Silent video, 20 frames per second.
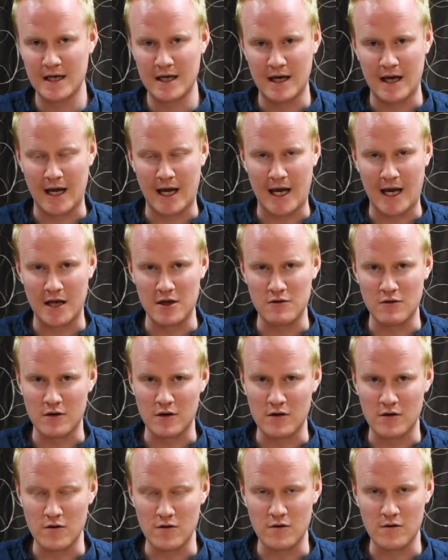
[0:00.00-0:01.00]
and you can
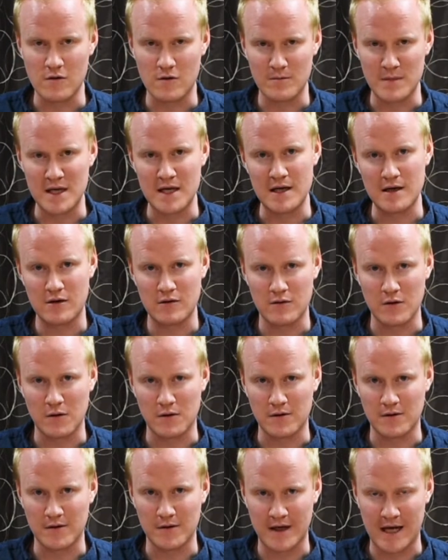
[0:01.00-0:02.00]
Google me,
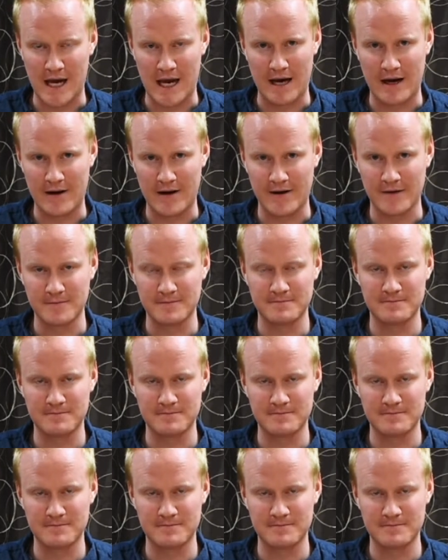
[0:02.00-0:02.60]
Crokinole Canada.